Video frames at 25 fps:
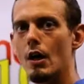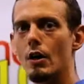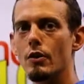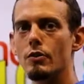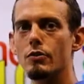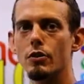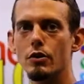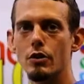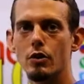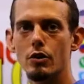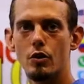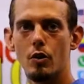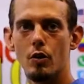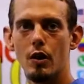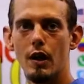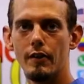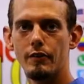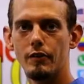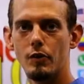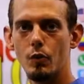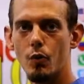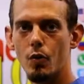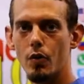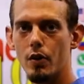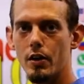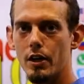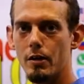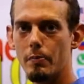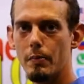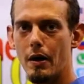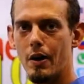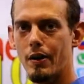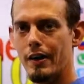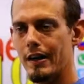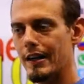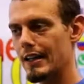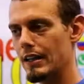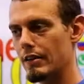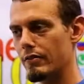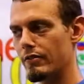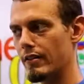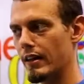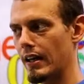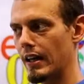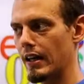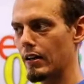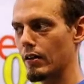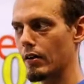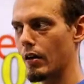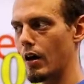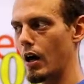So you don't have to worry about anything